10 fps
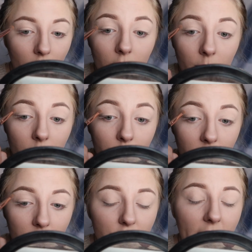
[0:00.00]
and I'm gonna
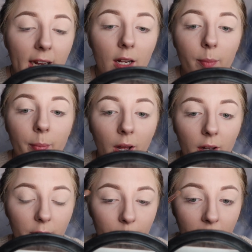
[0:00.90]
bring the shade
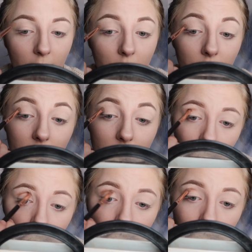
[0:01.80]
above my crease.
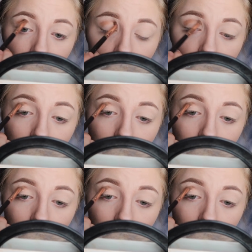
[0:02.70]
From